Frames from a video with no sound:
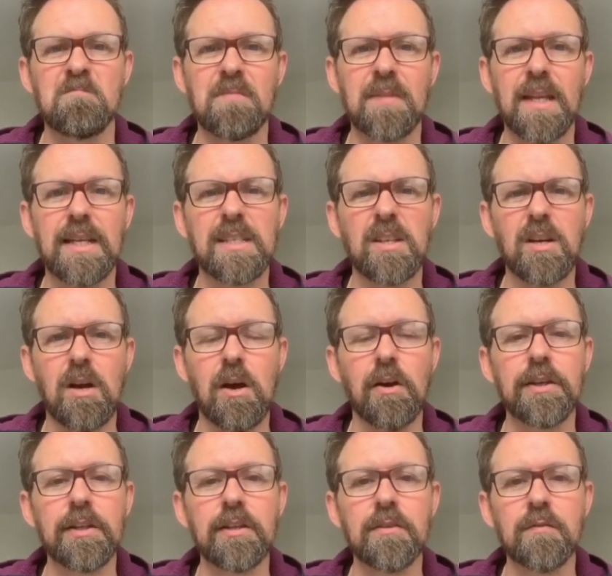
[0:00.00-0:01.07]
it's
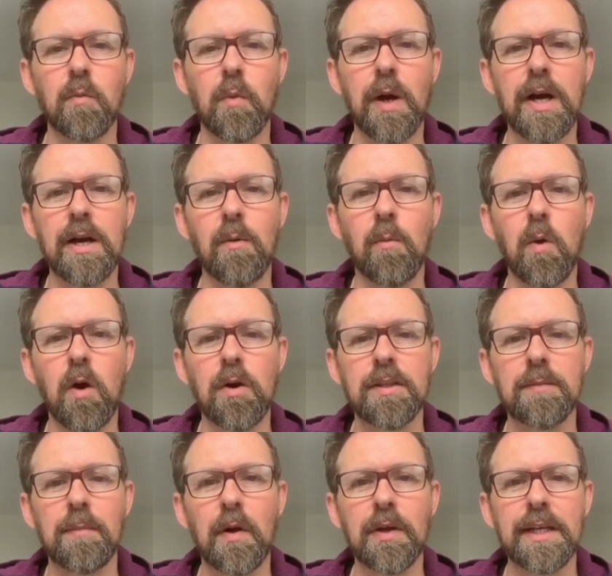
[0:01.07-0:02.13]
kind of why the
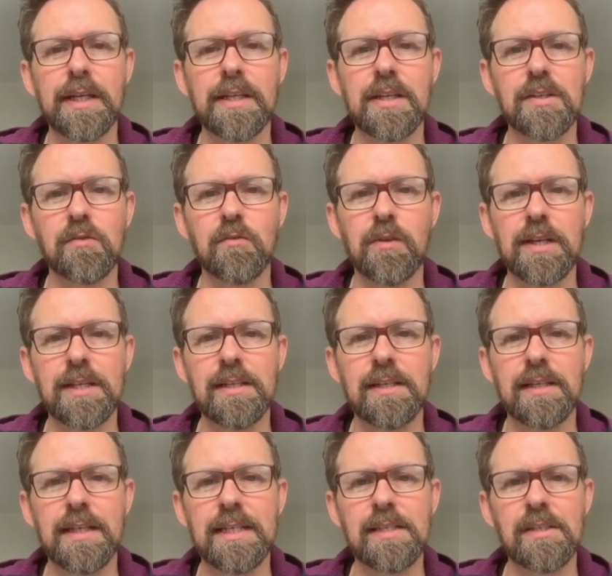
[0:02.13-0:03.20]
bike industry
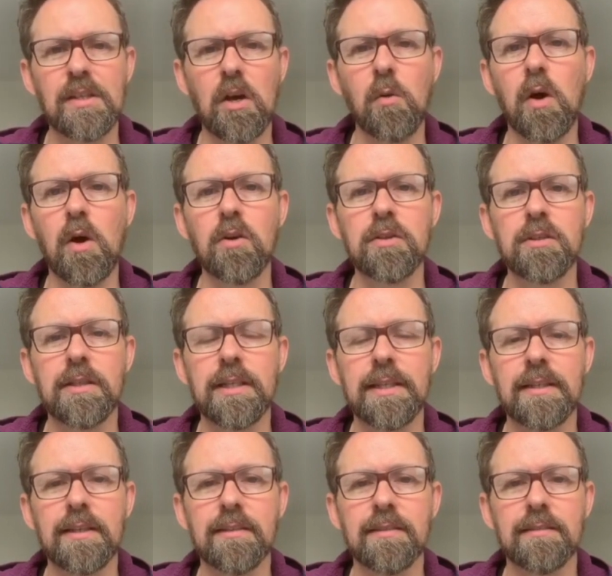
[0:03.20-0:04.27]
is so odd, in
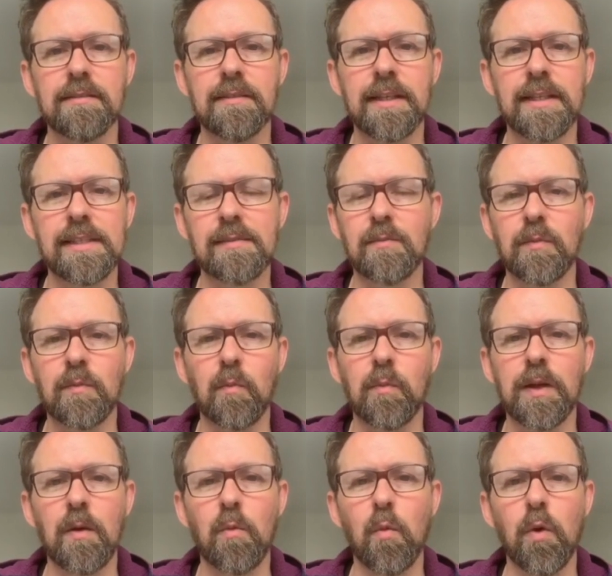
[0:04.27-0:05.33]
that it's
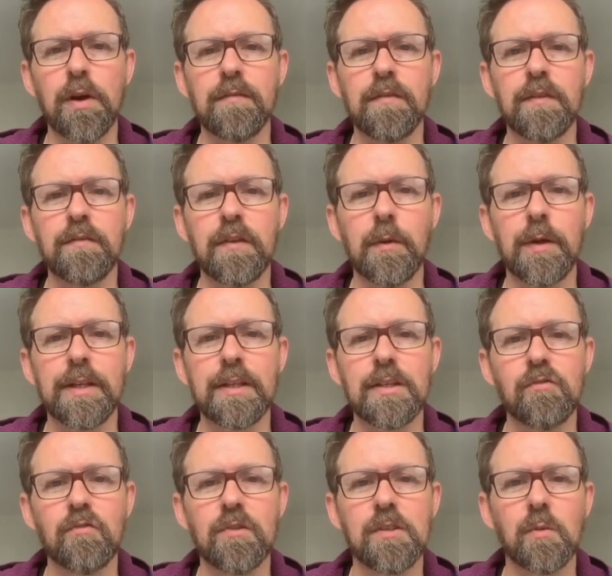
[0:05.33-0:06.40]
one of the few
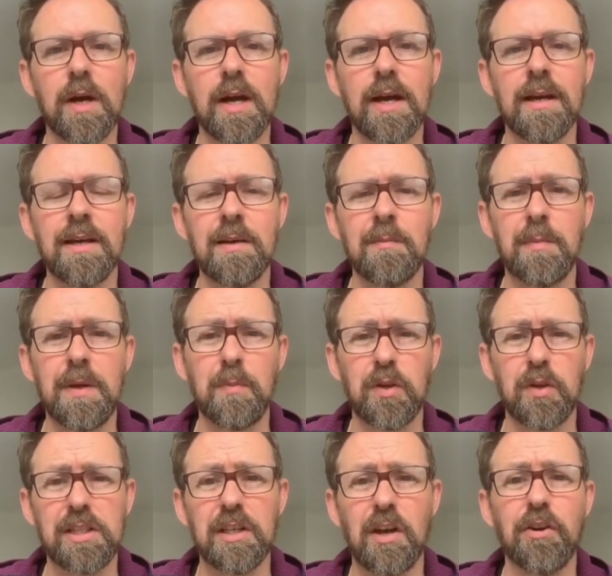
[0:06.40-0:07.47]
industries where people
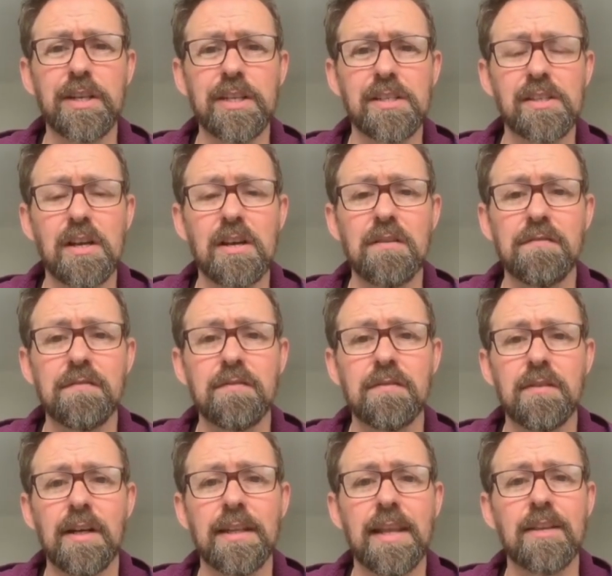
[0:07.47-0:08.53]
design stuff
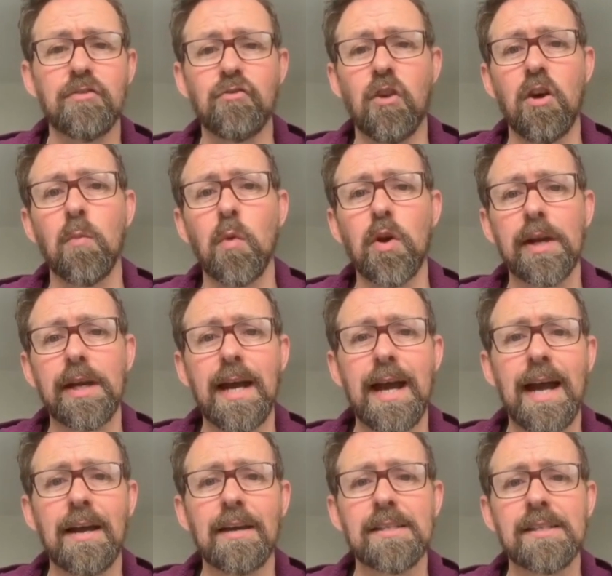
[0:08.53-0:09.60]
and then try and work out
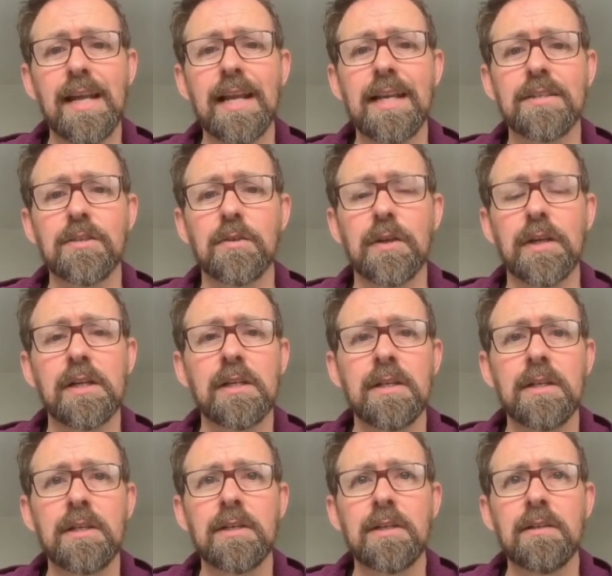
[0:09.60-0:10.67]
how to sell it to you,
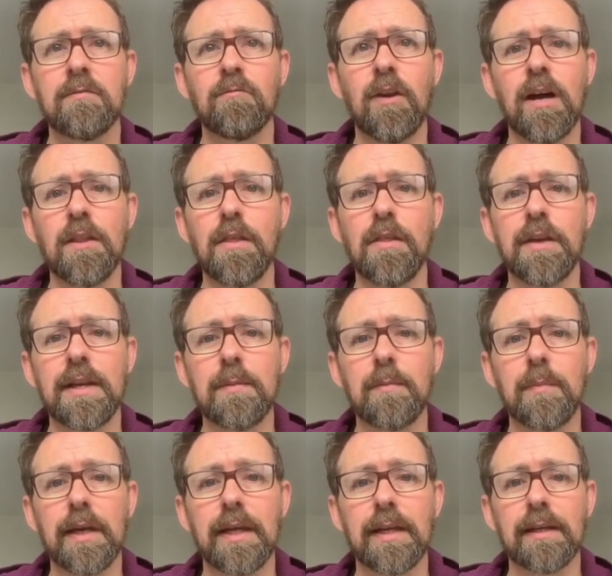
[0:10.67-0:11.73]
rather than it
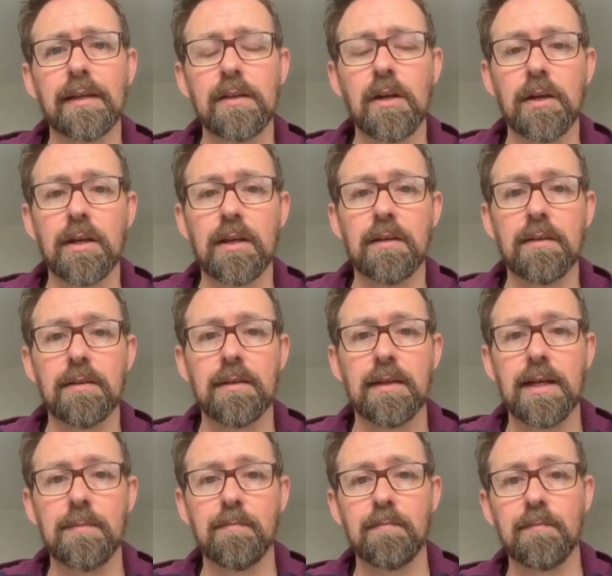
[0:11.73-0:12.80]
being kind
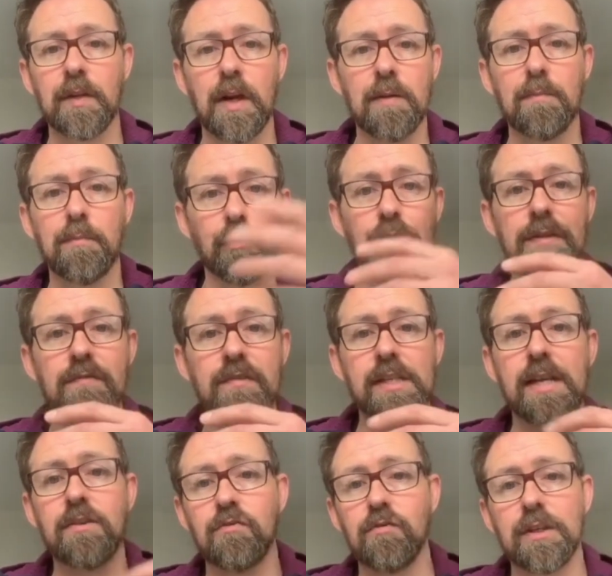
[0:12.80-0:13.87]
of brief
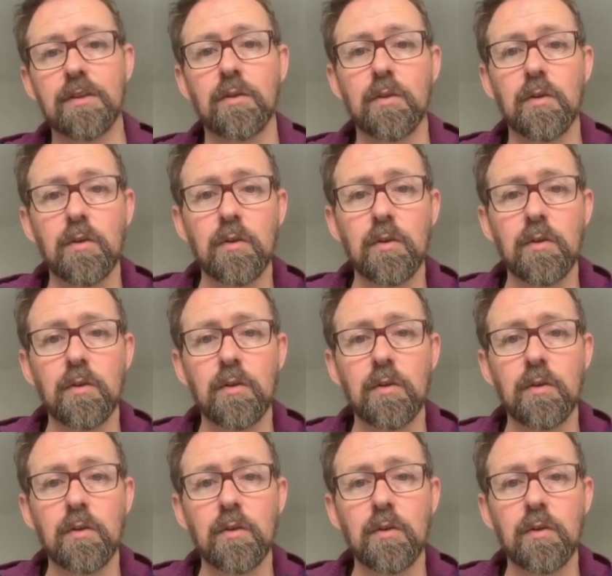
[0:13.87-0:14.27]
centric, or